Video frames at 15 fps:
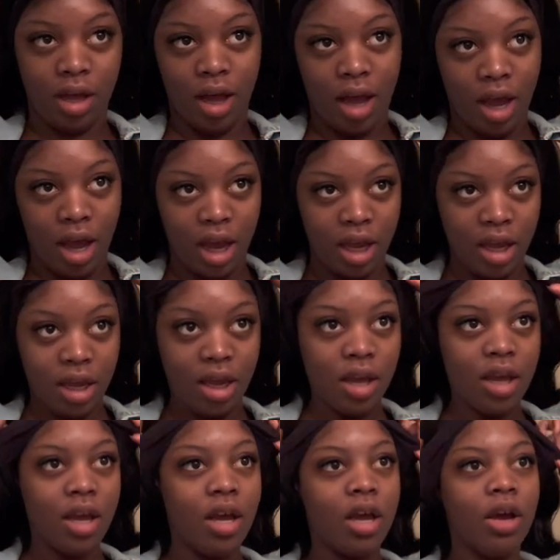I
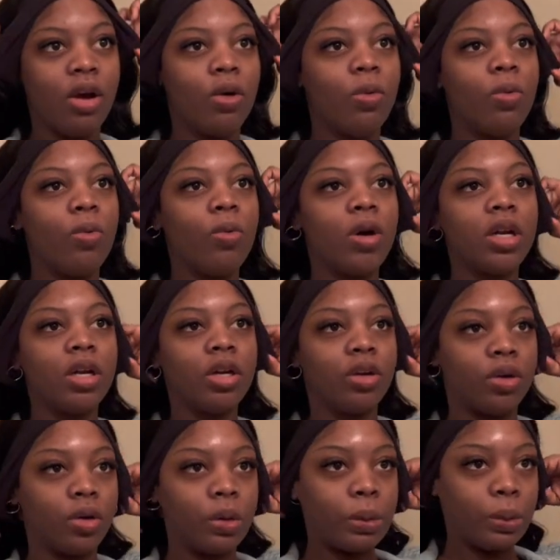wanted
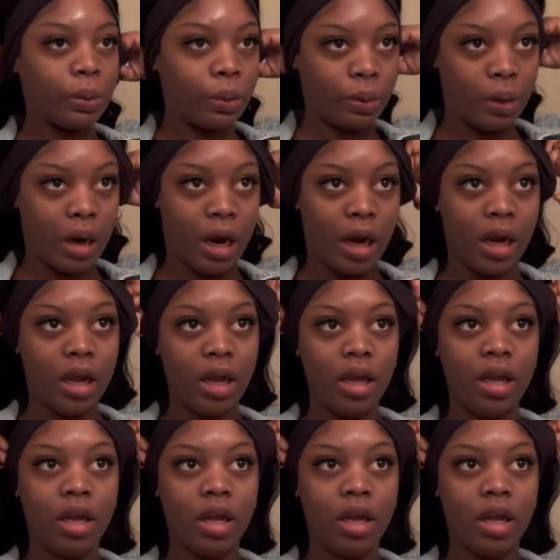to cry.